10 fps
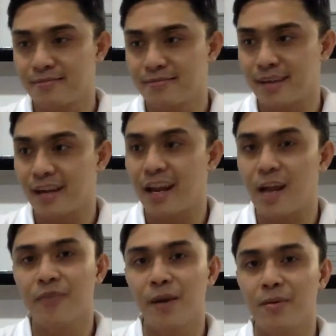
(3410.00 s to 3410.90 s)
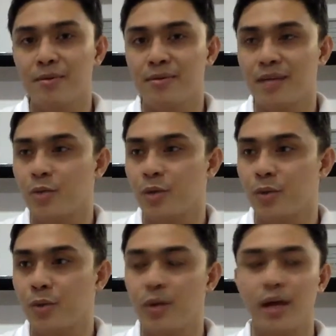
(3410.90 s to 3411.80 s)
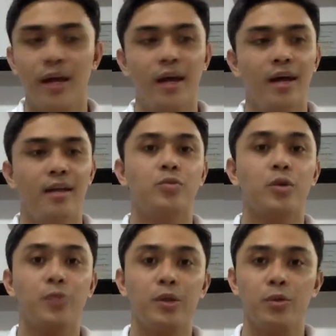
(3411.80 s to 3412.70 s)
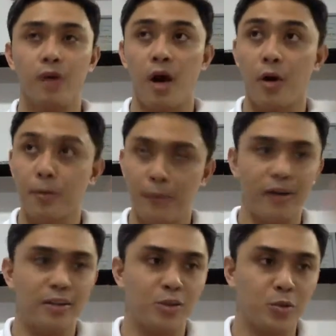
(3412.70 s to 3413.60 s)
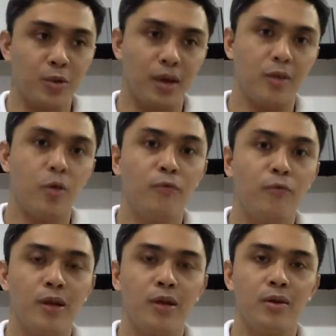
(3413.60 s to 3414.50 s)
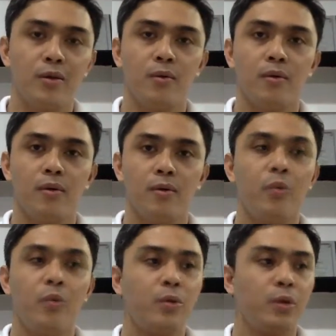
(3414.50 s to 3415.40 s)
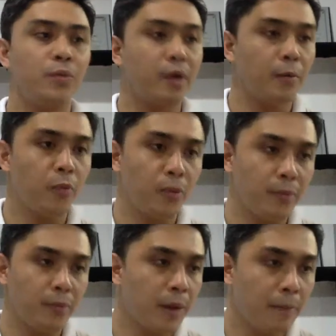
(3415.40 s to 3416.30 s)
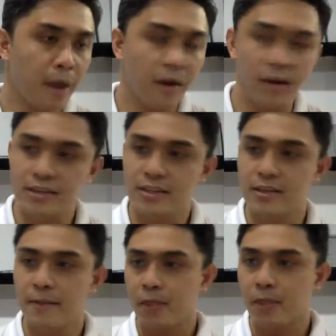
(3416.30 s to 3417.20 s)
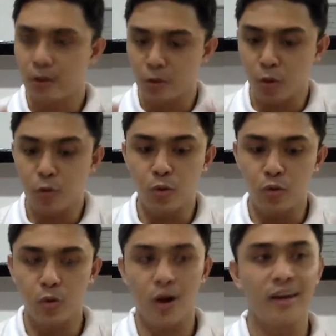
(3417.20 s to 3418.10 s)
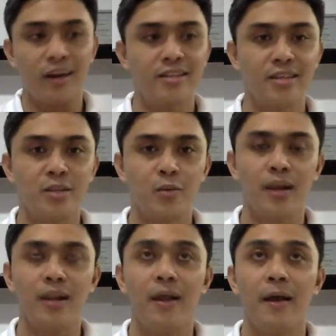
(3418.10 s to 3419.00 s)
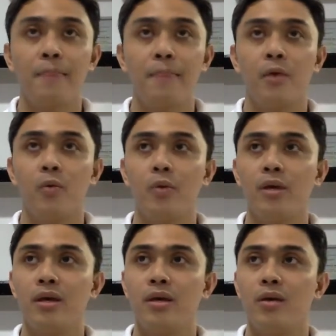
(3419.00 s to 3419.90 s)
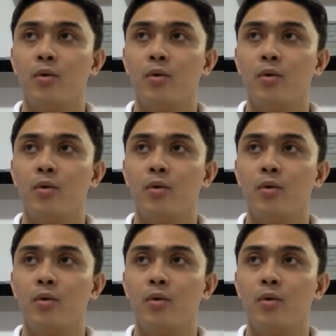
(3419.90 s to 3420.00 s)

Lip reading: And a lot of times that's what we do. That's what we do. Our parents do. And hopefully when we become parents, don't do to our kids as well. We